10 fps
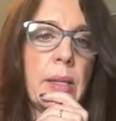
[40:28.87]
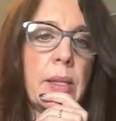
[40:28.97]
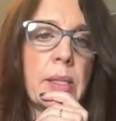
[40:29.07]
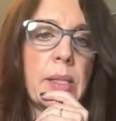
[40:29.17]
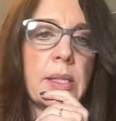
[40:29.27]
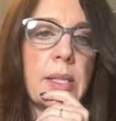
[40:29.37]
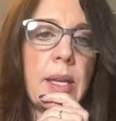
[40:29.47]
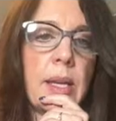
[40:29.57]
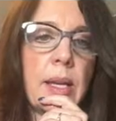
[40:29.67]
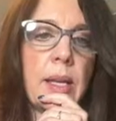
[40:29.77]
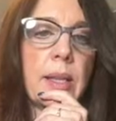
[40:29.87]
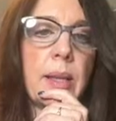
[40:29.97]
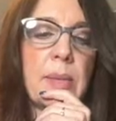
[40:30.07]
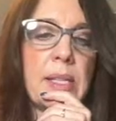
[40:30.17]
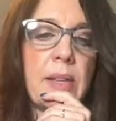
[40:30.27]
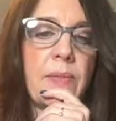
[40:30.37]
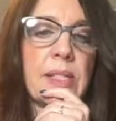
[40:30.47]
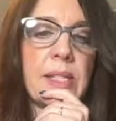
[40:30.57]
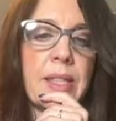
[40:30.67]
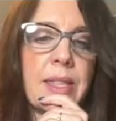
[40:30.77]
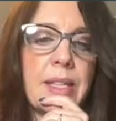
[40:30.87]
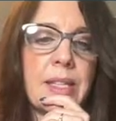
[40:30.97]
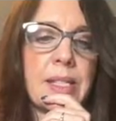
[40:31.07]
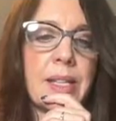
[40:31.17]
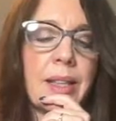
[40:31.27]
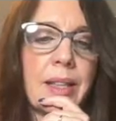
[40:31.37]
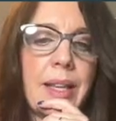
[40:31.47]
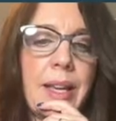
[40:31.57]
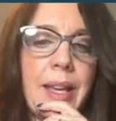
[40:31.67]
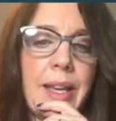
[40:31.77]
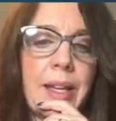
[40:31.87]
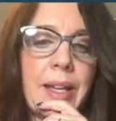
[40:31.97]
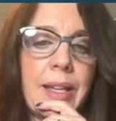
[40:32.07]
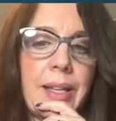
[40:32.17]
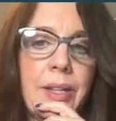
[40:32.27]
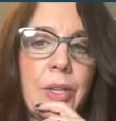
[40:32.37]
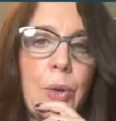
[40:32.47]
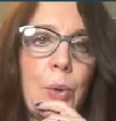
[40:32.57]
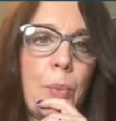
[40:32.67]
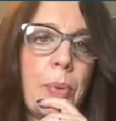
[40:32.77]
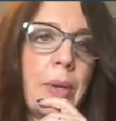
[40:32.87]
see. Let me see if it's this link. Nope.